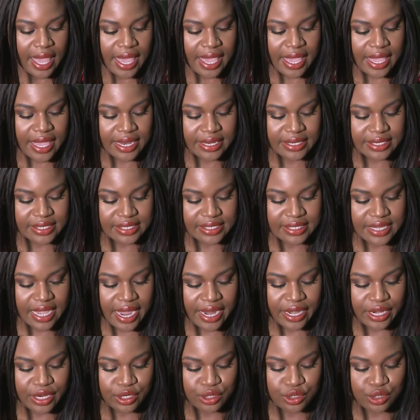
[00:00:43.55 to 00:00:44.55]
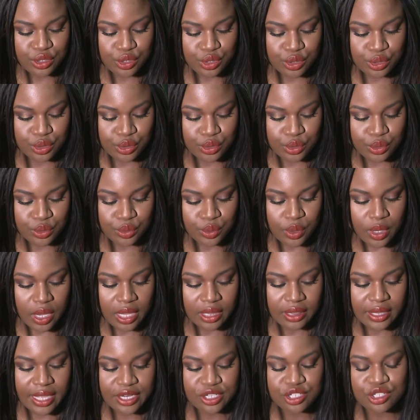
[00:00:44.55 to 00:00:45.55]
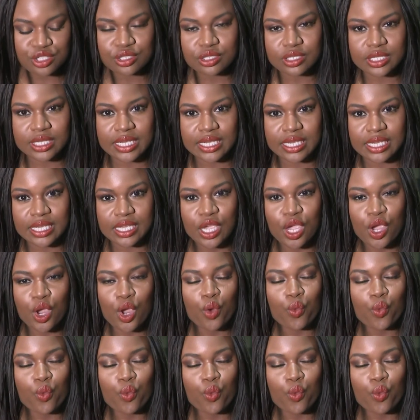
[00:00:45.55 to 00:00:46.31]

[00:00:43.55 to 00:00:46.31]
and decided to allegedly